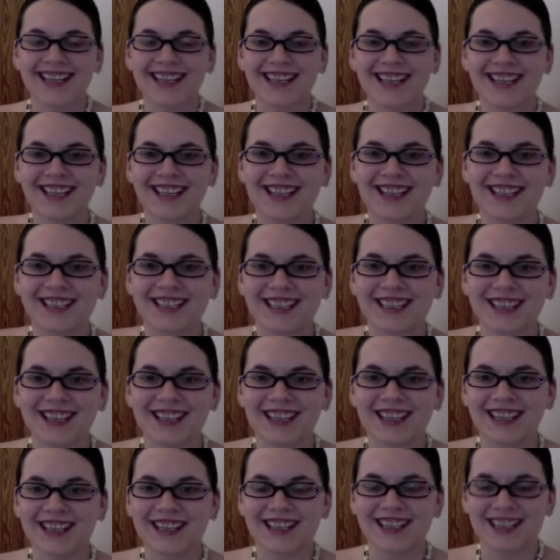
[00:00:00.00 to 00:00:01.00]
to
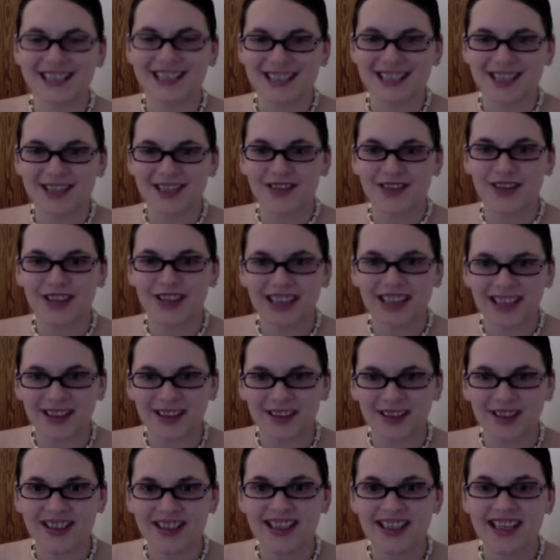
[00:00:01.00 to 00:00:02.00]
the sexes of the
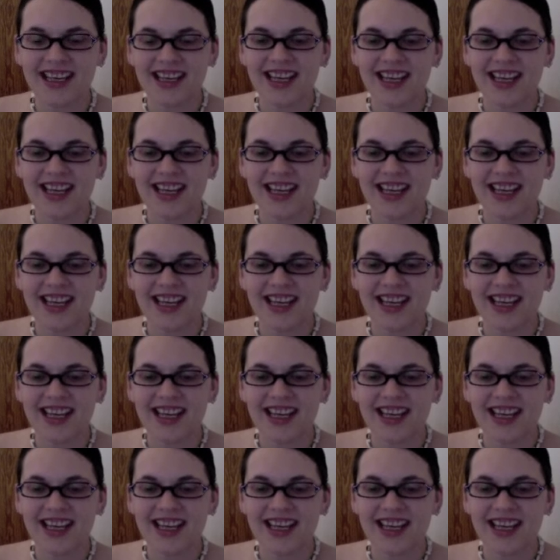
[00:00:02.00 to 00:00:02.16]
nouns,